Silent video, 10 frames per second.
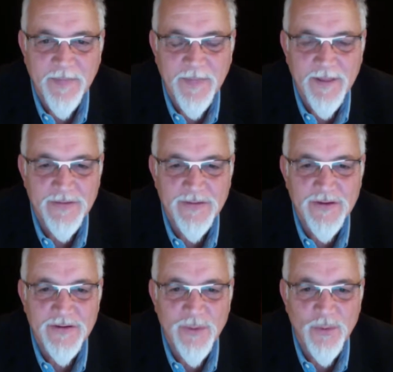Just
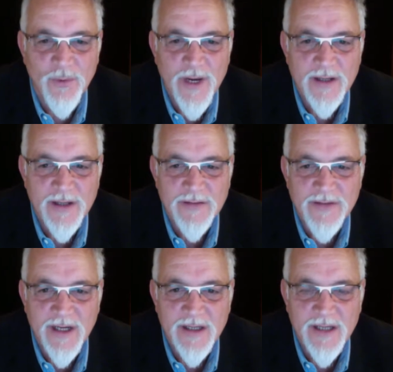horrendous.
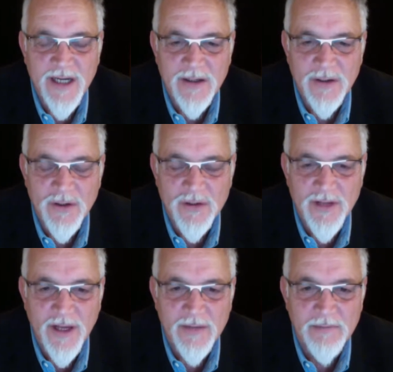And it looks
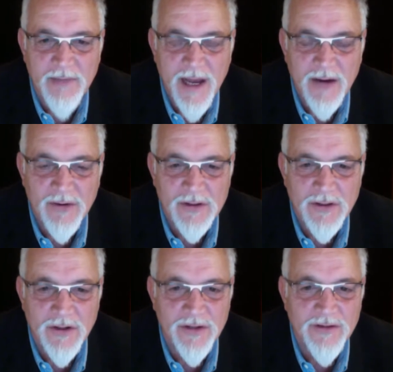like Macron
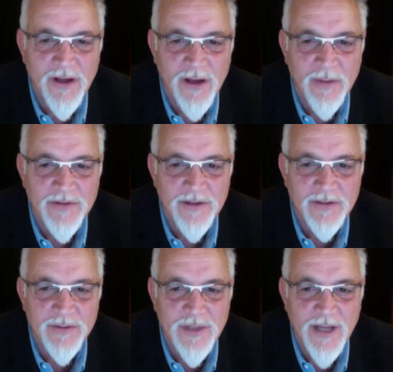got his
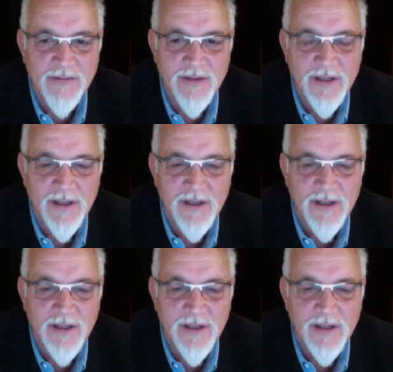homosexual lover,